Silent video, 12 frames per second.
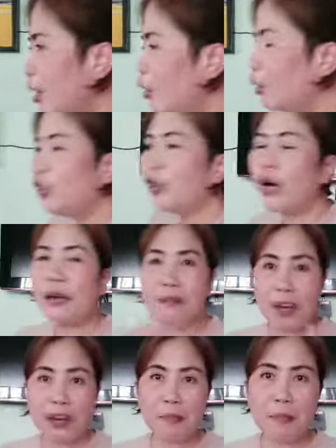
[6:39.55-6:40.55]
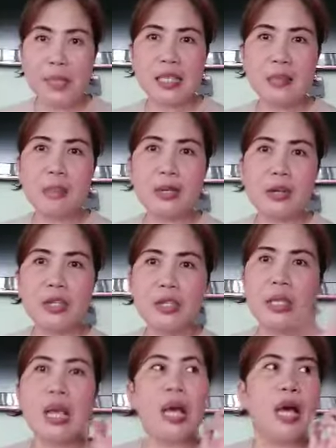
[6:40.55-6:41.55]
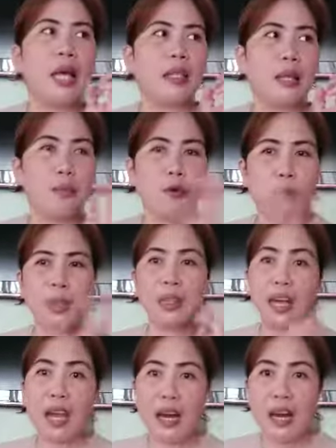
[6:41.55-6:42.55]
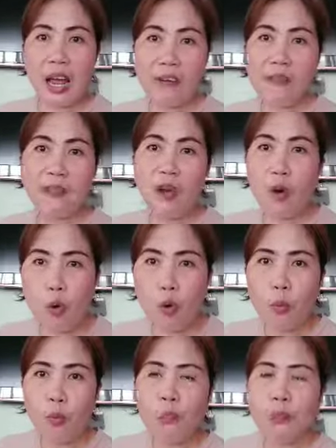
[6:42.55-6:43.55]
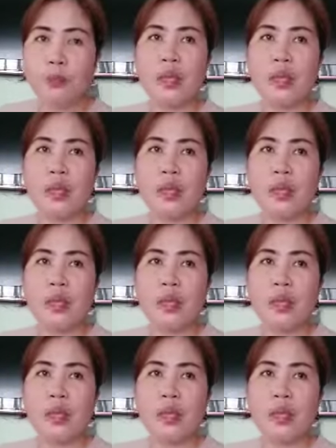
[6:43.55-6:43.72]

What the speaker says: Although, I'm very busy because the moment I arrived home,